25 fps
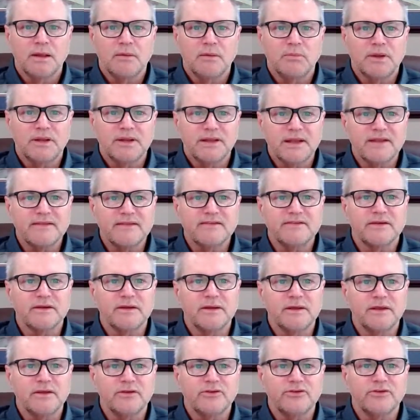But
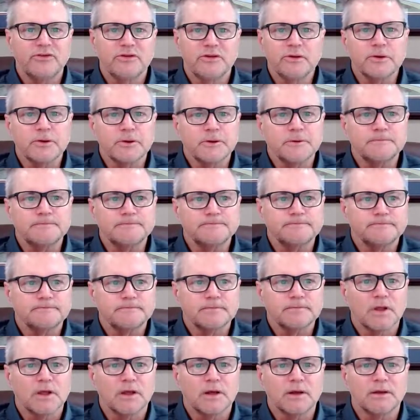it's still,
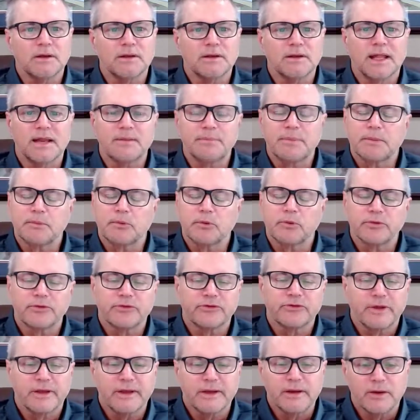a lot of people will
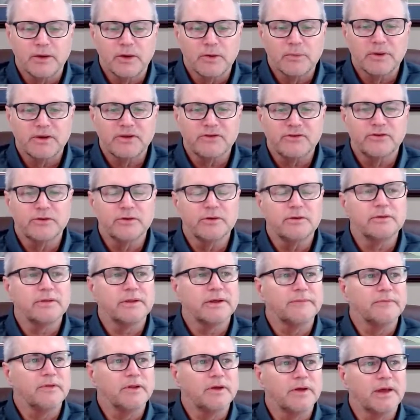say no, but it's still,
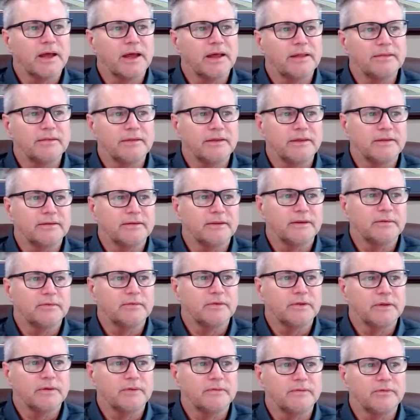I think,
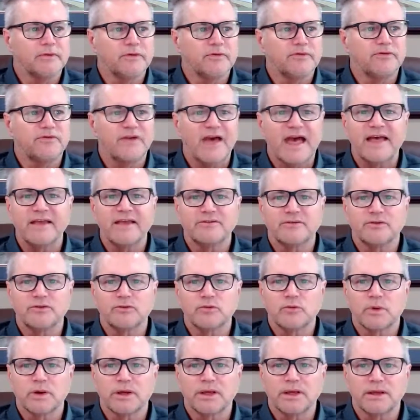the fastest
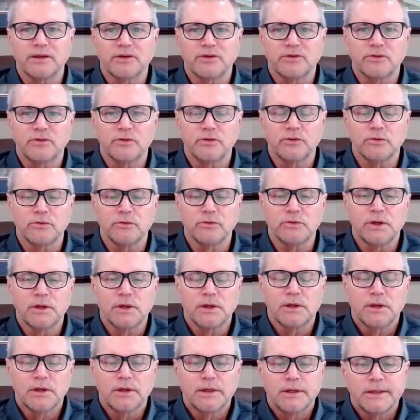way to
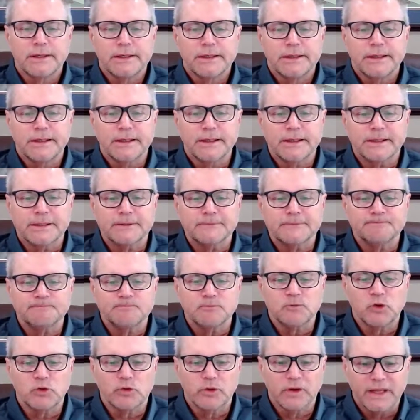
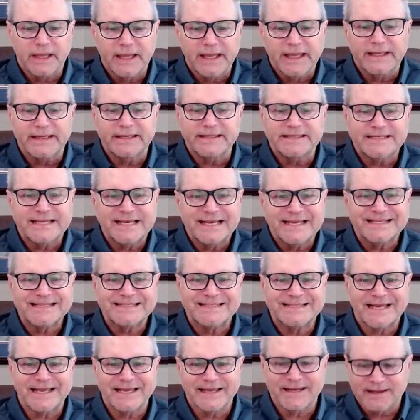create test
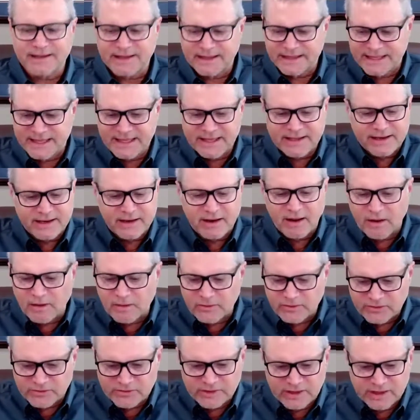data, again, at all
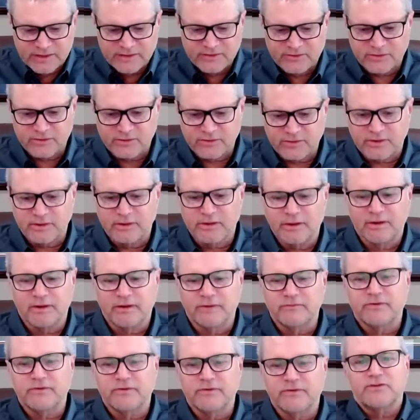stages
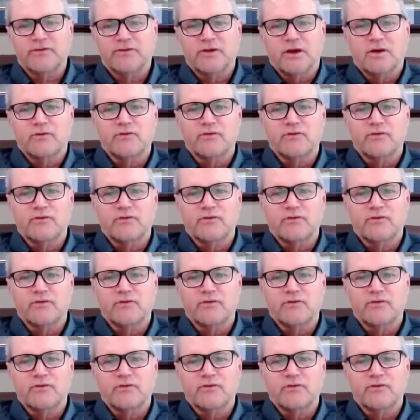of that software